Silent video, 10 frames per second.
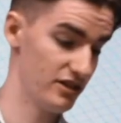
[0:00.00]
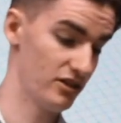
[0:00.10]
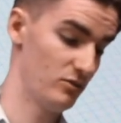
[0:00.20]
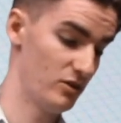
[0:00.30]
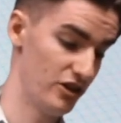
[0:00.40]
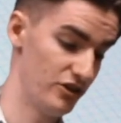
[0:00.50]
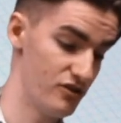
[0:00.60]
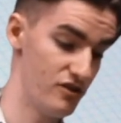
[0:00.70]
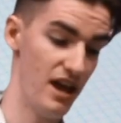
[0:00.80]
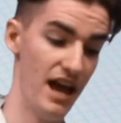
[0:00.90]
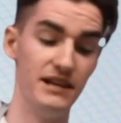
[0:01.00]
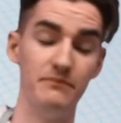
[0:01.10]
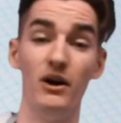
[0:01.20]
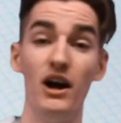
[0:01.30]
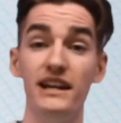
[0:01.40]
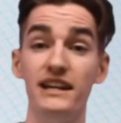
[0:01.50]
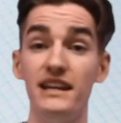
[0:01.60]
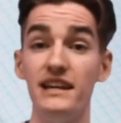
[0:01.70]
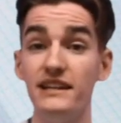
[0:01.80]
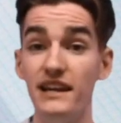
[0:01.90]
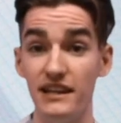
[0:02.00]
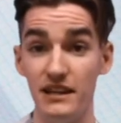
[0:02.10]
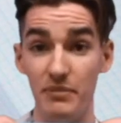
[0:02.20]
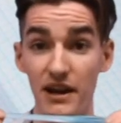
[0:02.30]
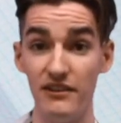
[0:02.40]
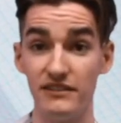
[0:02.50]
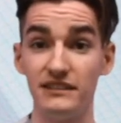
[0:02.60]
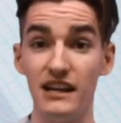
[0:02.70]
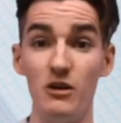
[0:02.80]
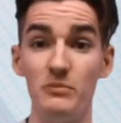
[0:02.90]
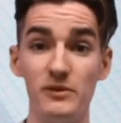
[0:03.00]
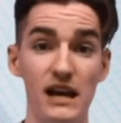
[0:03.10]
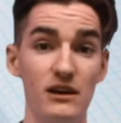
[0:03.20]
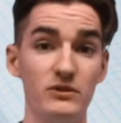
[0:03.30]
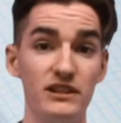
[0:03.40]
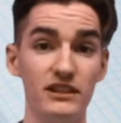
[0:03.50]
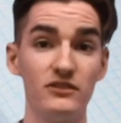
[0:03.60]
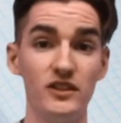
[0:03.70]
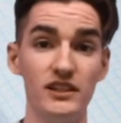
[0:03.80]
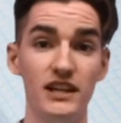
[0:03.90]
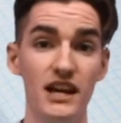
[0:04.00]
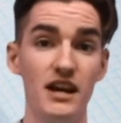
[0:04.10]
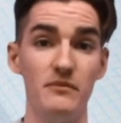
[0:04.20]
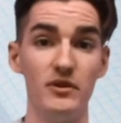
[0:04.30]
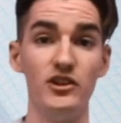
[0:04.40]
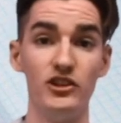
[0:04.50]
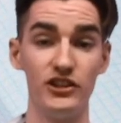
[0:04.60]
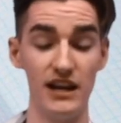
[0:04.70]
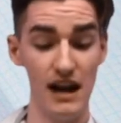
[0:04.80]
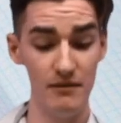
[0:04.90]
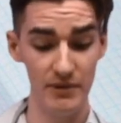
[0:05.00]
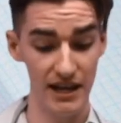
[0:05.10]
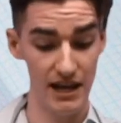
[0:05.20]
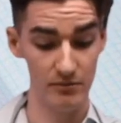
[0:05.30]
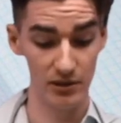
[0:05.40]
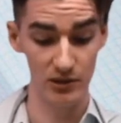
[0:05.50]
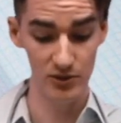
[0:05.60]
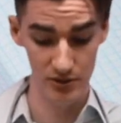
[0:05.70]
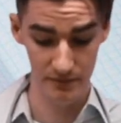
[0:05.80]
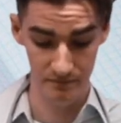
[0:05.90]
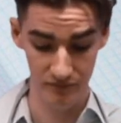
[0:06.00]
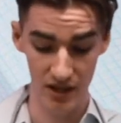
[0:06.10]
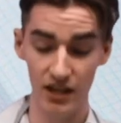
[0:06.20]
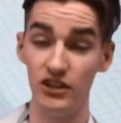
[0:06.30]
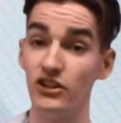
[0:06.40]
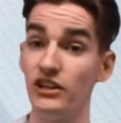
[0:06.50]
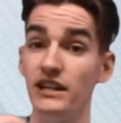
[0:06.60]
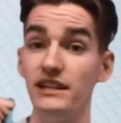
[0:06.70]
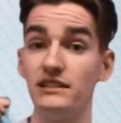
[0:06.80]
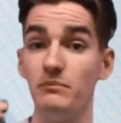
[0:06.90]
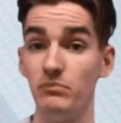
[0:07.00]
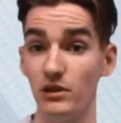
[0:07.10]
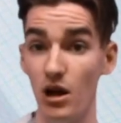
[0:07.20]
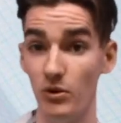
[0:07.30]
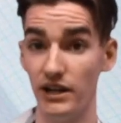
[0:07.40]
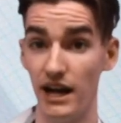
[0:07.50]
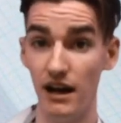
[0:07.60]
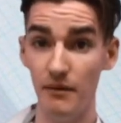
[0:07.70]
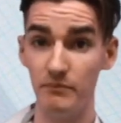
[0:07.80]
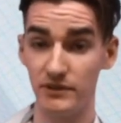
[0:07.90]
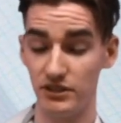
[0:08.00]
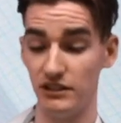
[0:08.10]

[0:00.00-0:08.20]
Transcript: going to want to do, and you might need your parents to help you out with this one, but you grab a balloon, you're going to need to blow it up, so